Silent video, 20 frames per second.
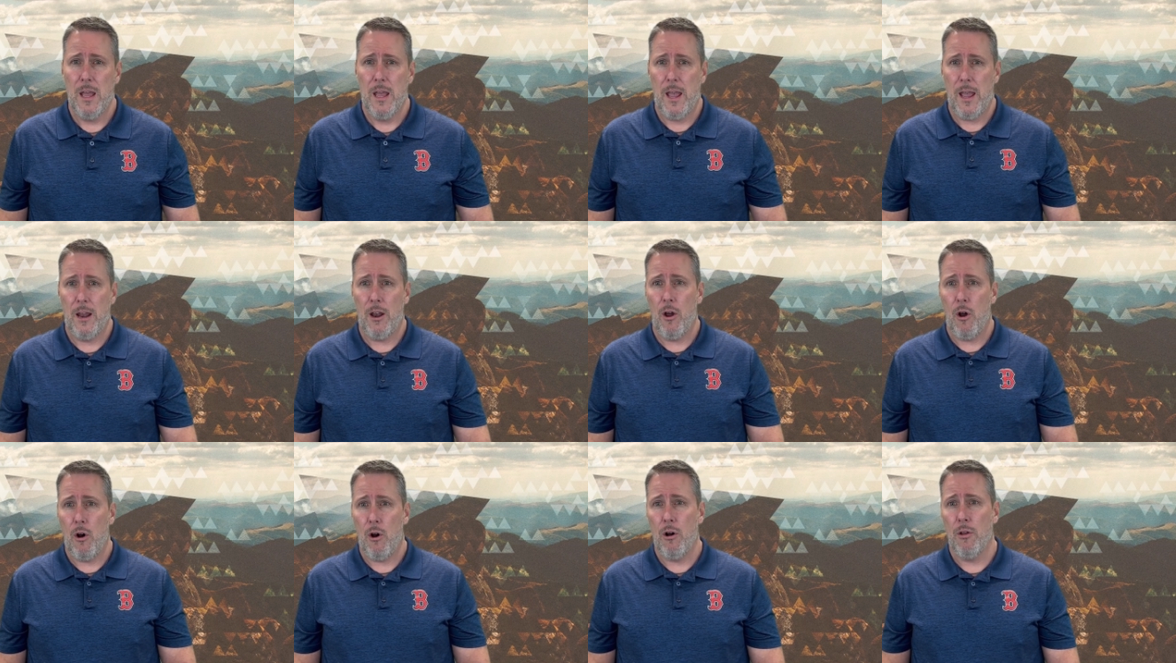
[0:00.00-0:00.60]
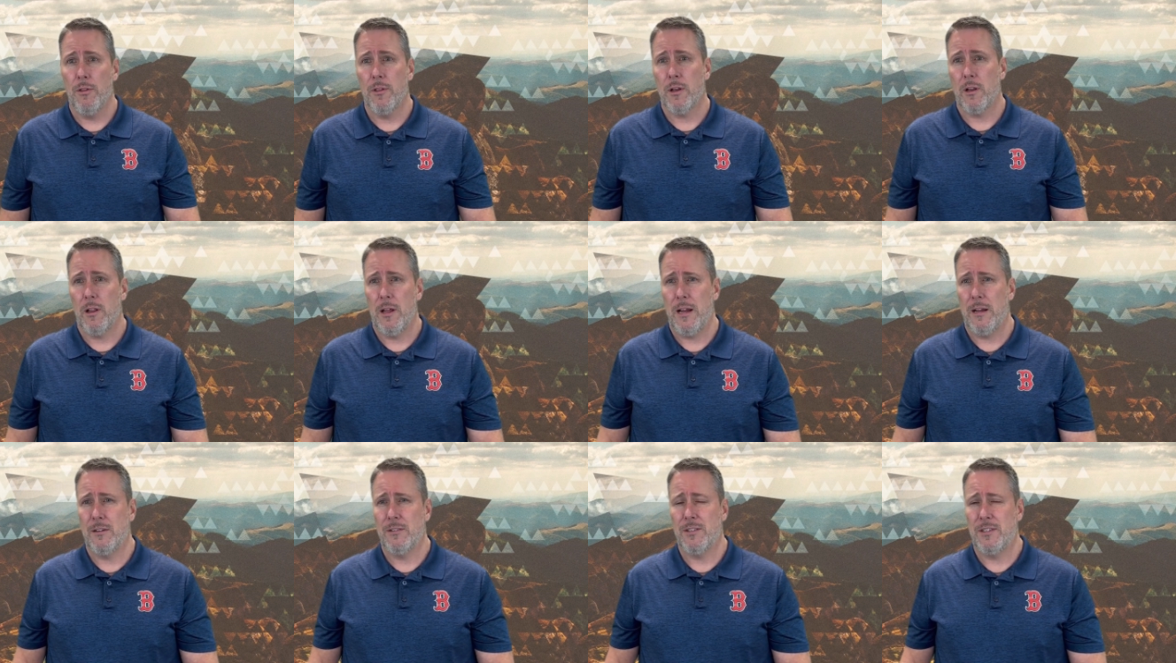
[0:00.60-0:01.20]
and on the
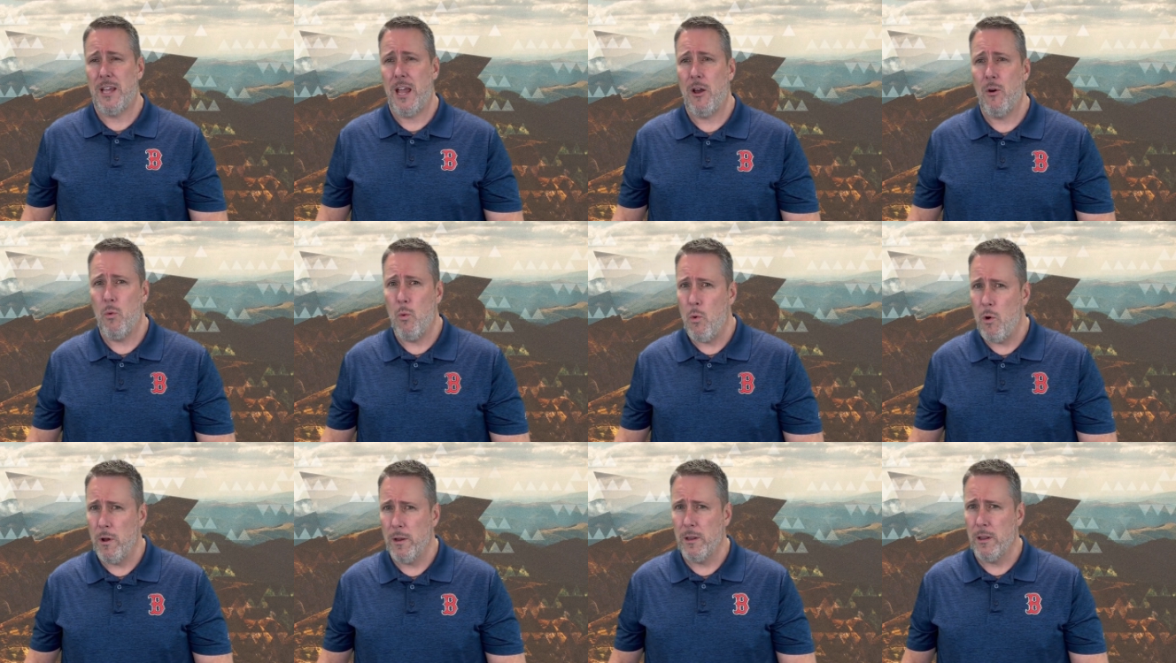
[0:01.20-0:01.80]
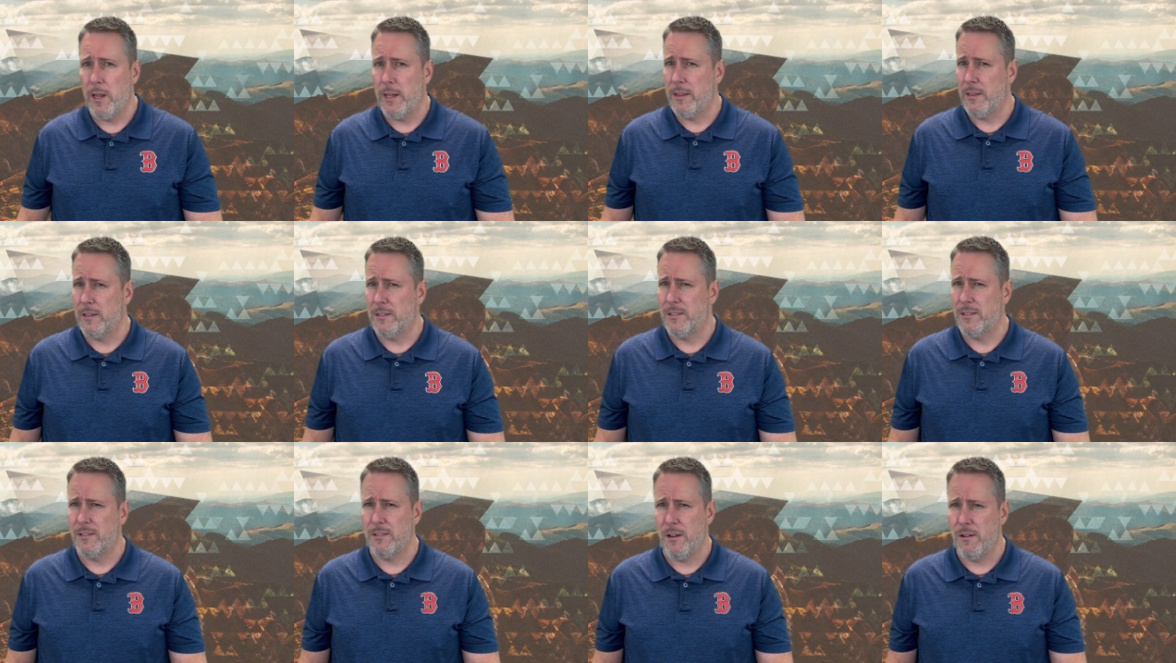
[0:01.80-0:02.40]
cloud sat one like the
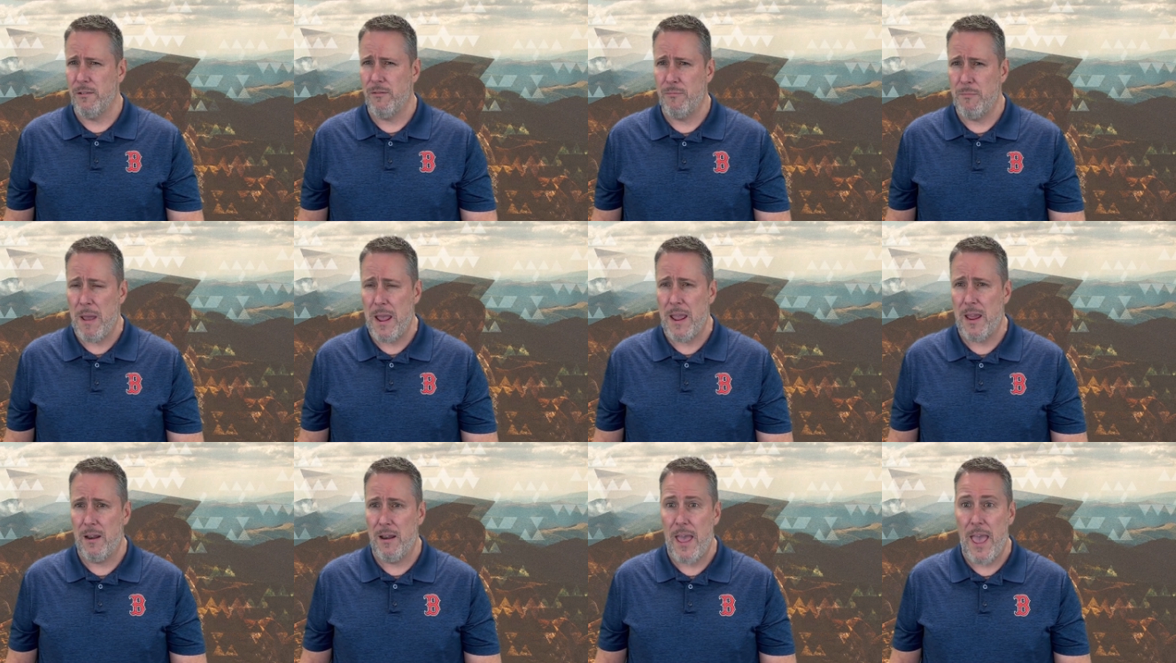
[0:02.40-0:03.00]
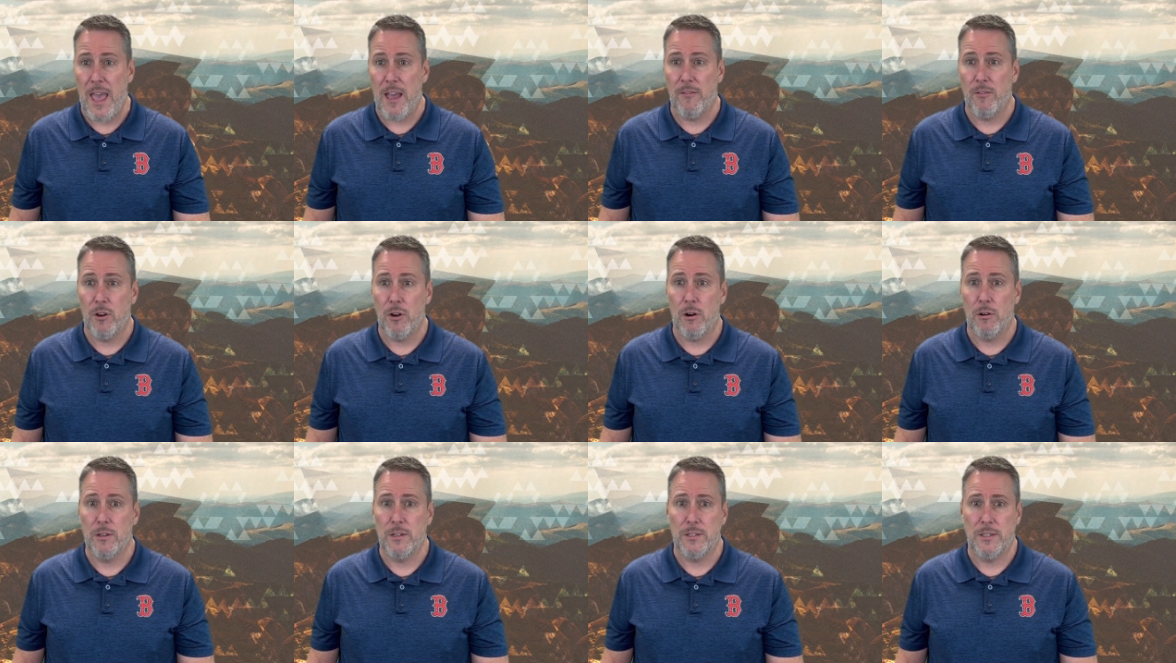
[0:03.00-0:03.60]
Son of Man, having
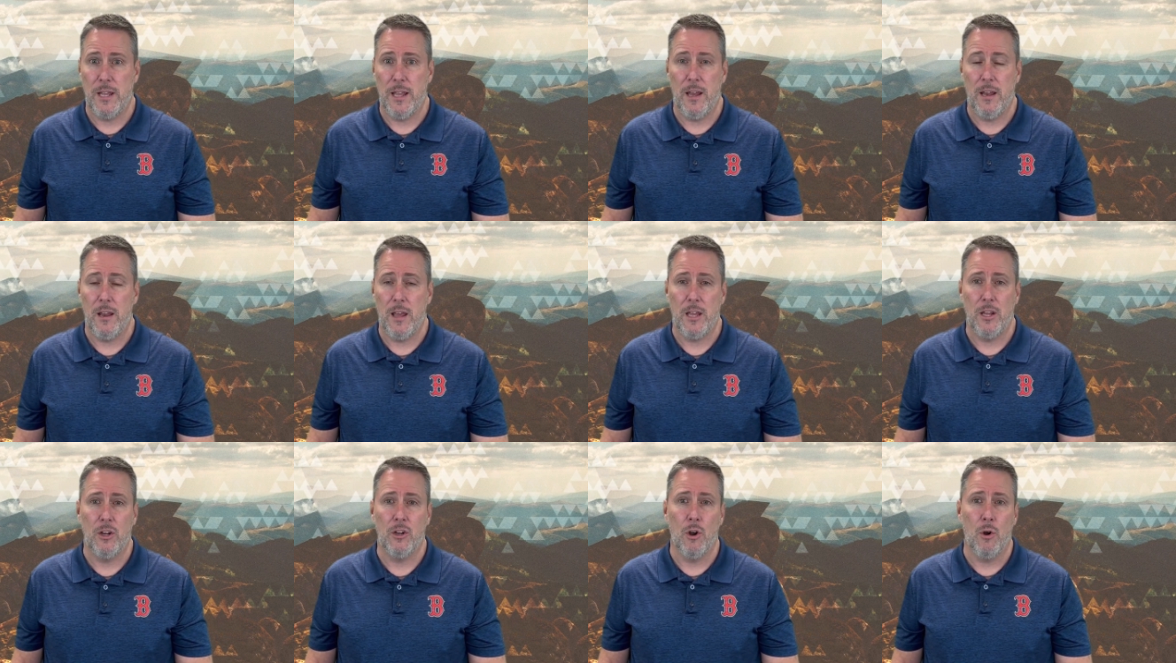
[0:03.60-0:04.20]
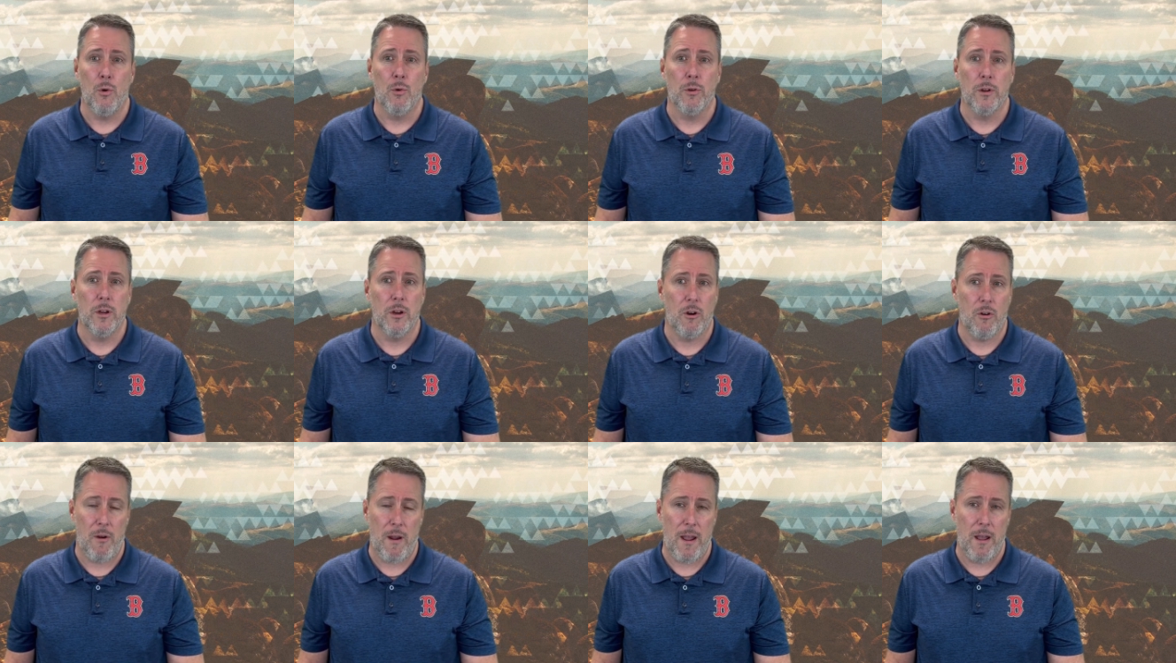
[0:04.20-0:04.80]
on his head a golden
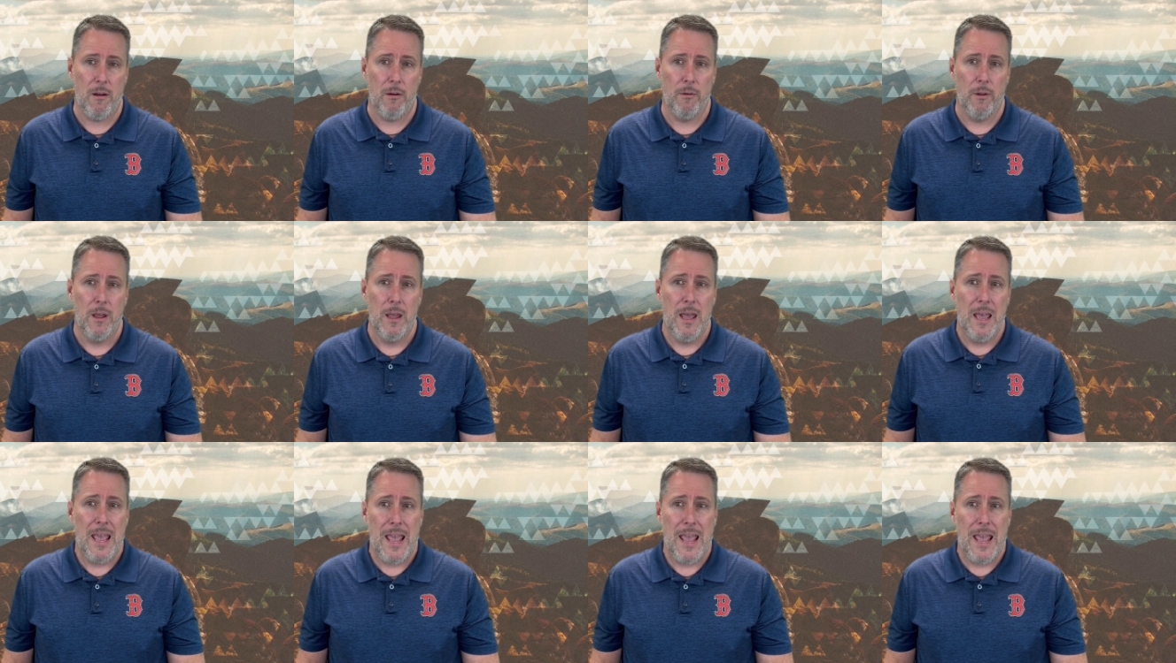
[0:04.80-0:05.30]
crown,